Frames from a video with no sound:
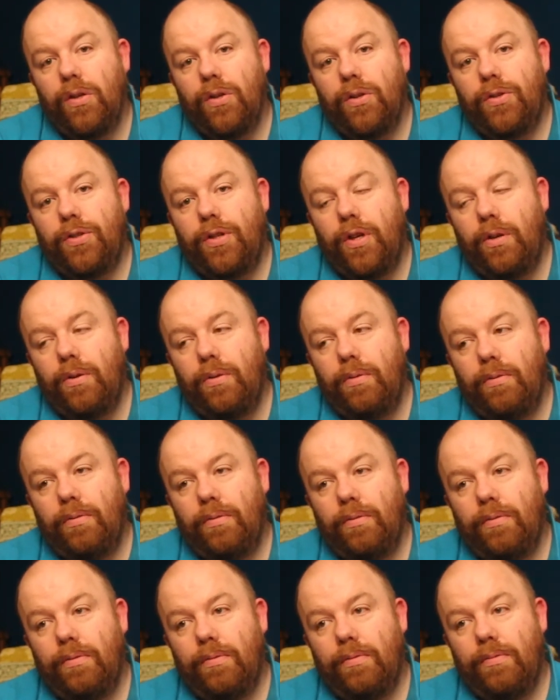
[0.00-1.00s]
So
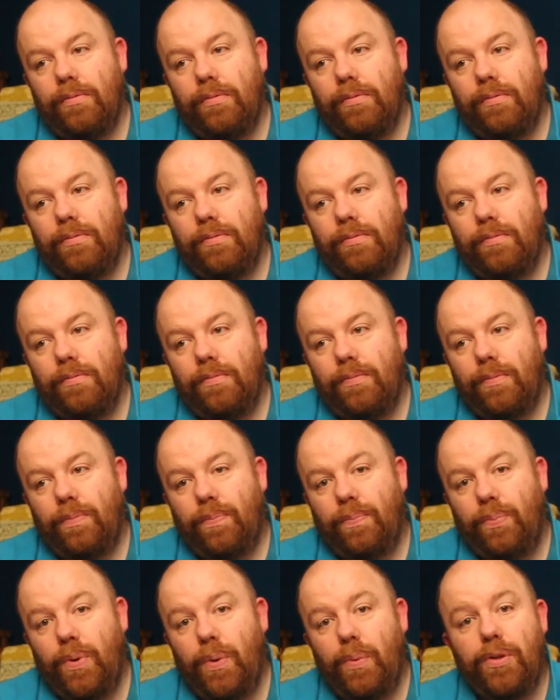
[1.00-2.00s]

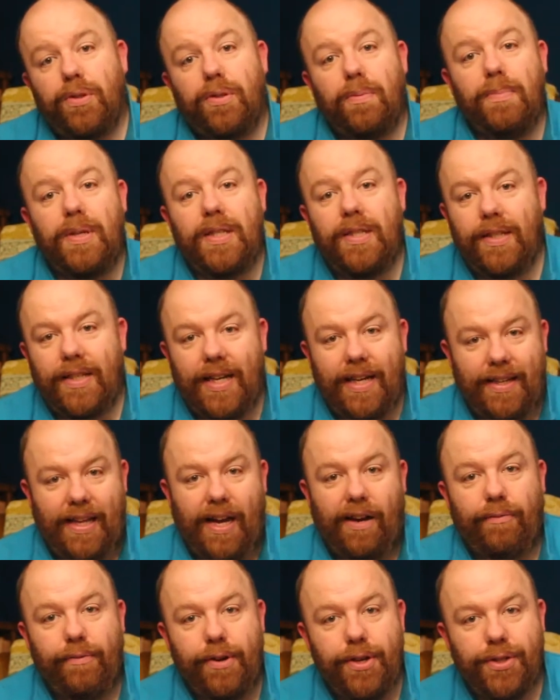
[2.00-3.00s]
we want to mitigate
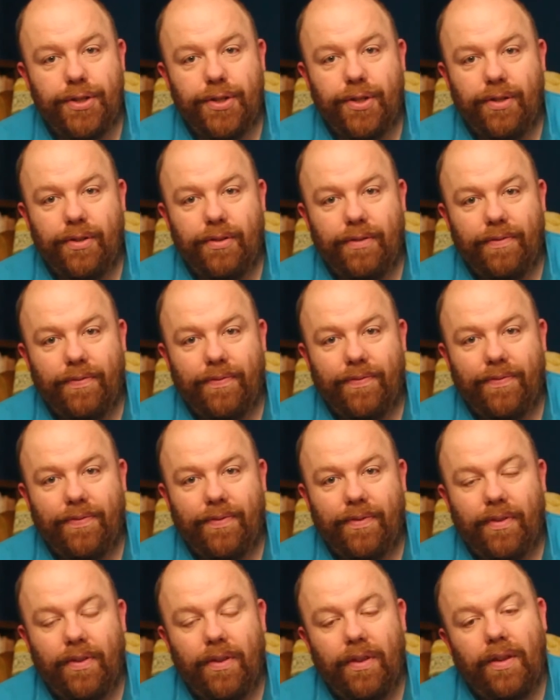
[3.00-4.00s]
that risk,
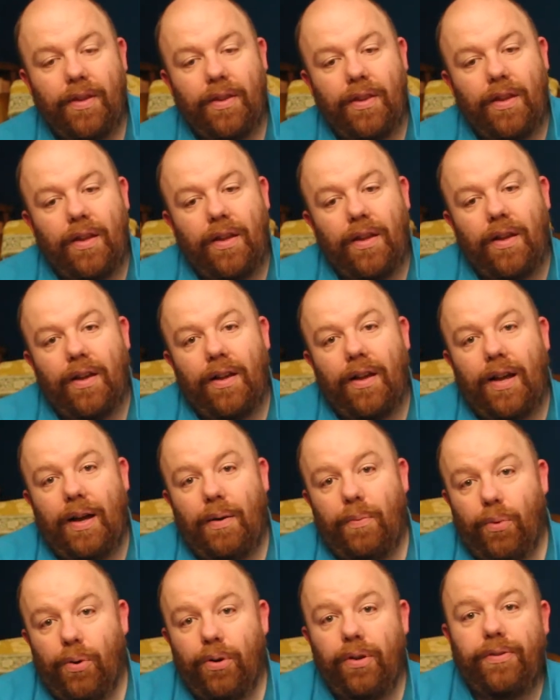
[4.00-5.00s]

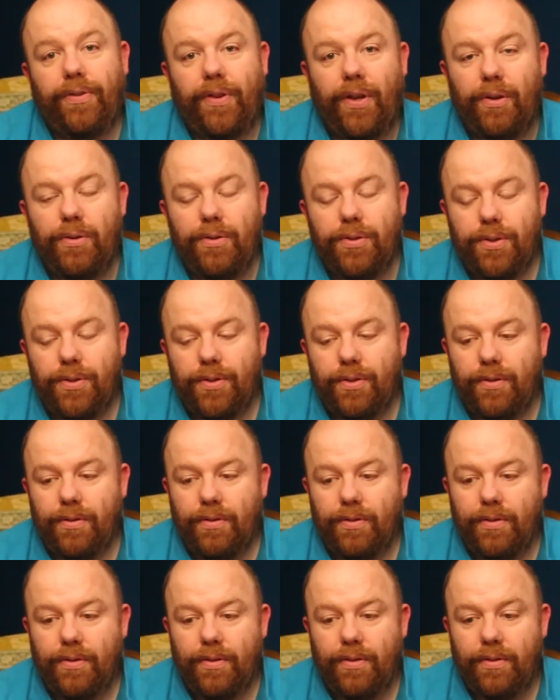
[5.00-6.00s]
and one of those
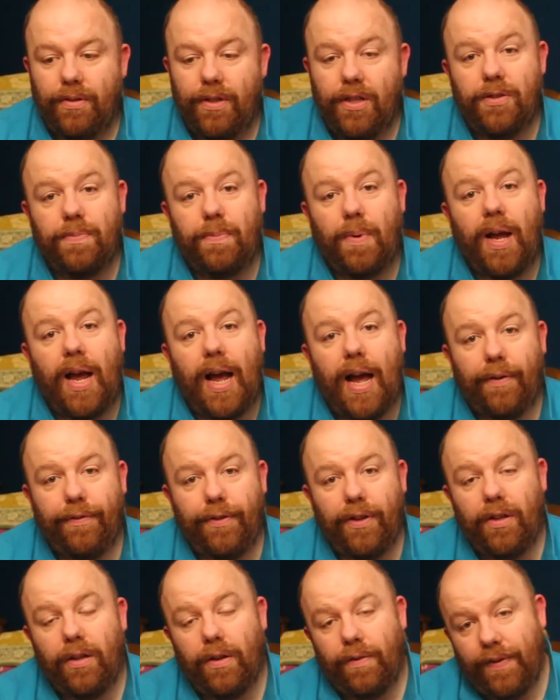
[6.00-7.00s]
is by
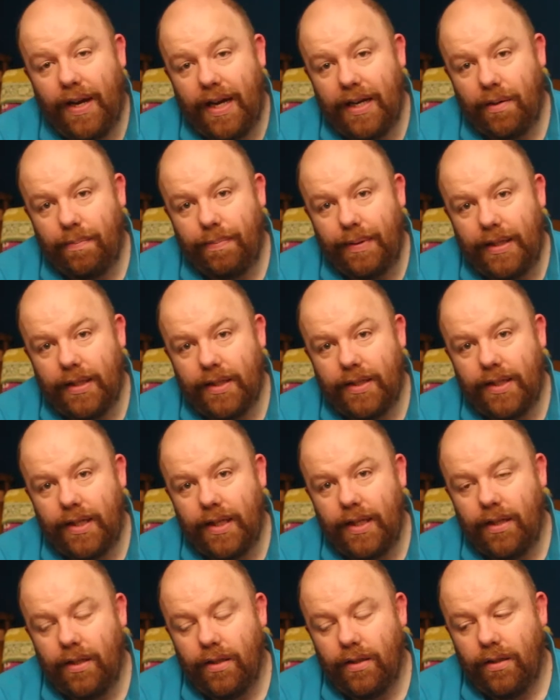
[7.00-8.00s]
having the
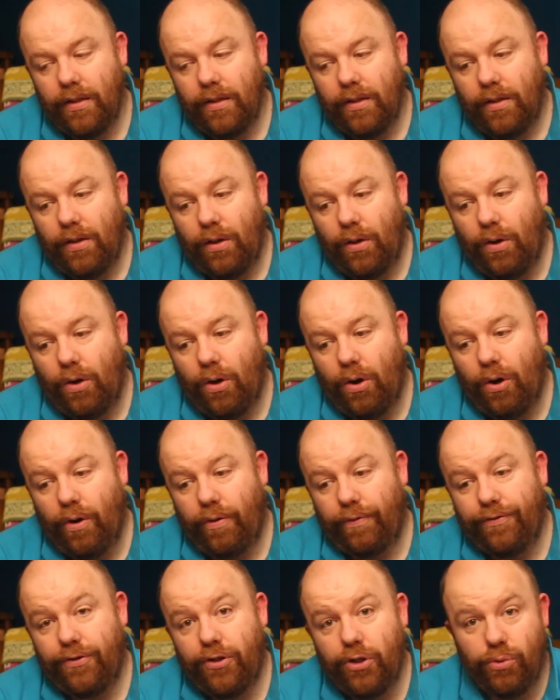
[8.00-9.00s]
availability
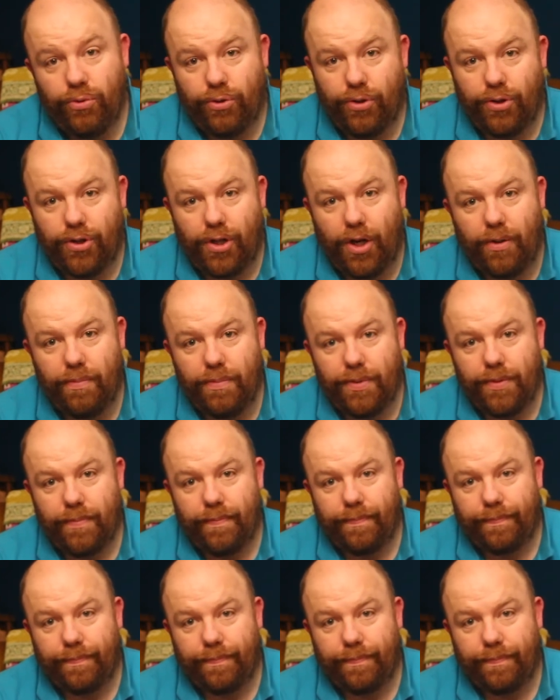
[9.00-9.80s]
of children's homes.